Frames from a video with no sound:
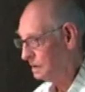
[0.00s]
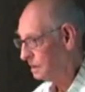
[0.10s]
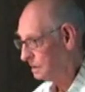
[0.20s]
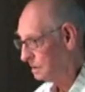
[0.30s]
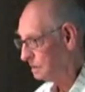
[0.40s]

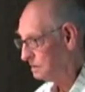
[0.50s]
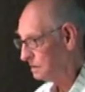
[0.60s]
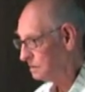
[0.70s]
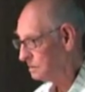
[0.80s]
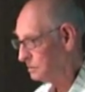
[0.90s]
in his
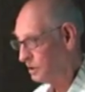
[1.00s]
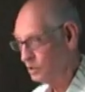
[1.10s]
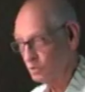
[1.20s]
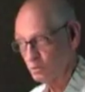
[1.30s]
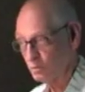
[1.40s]

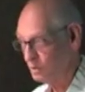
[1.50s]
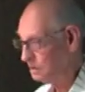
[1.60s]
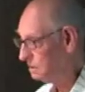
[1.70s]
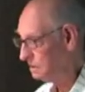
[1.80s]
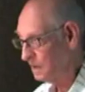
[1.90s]
estimation,
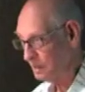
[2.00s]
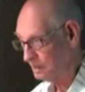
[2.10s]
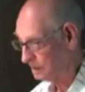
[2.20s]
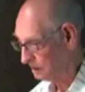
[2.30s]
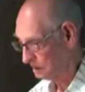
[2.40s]
worth
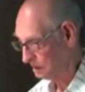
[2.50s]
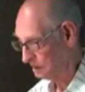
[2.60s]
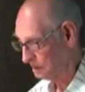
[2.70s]
nothing.